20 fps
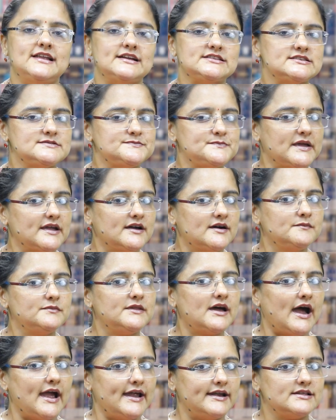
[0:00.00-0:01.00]
Let us pick
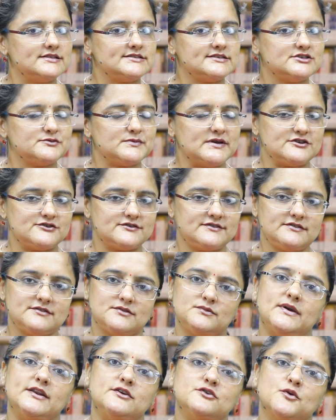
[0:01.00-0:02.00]
up the ideal situation
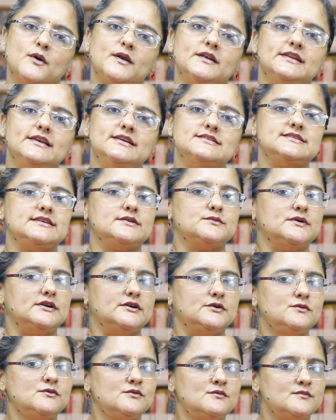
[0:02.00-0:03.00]
when royalty is
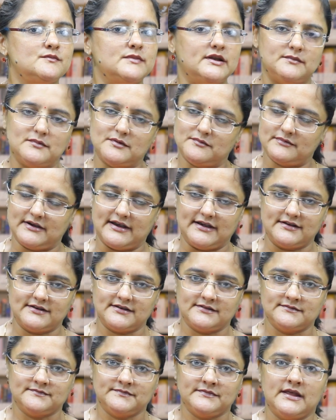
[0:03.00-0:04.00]
equal to minimum
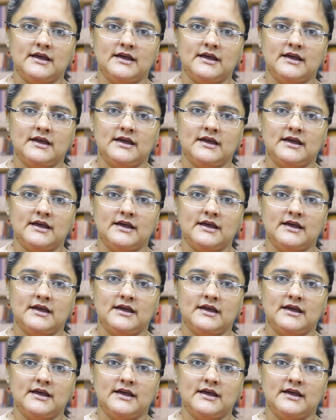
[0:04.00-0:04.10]
rent.